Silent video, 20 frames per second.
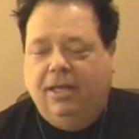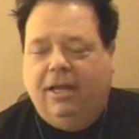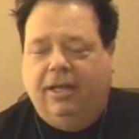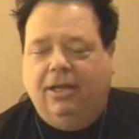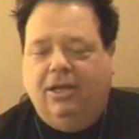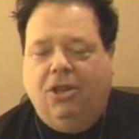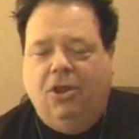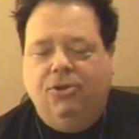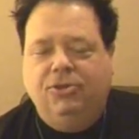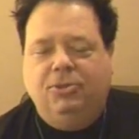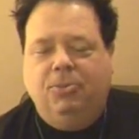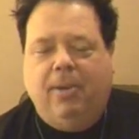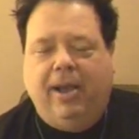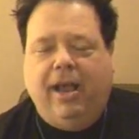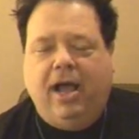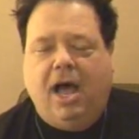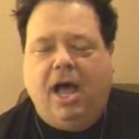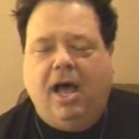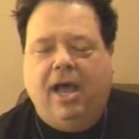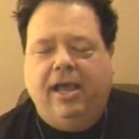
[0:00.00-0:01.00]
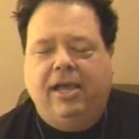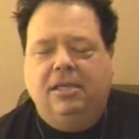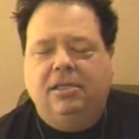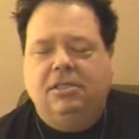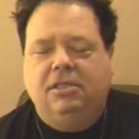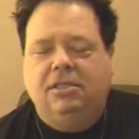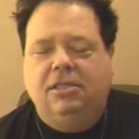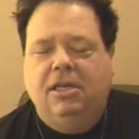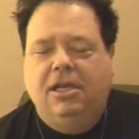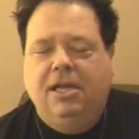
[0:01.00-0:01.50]
Close my
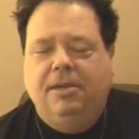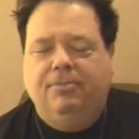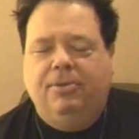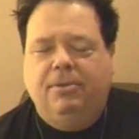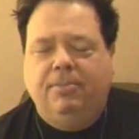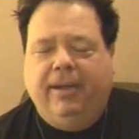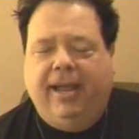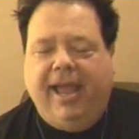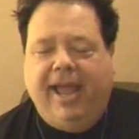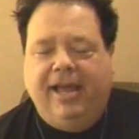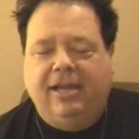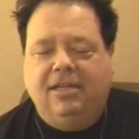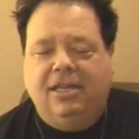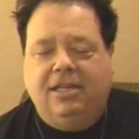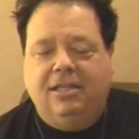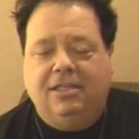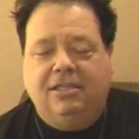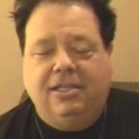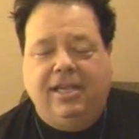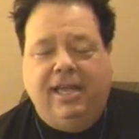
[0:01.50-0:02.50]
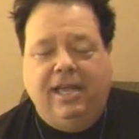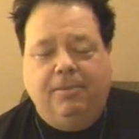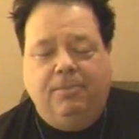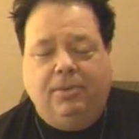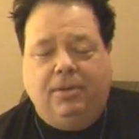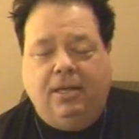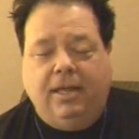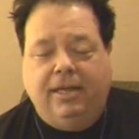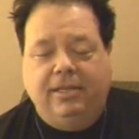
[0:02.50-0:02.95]
eyes, put my hand on the table,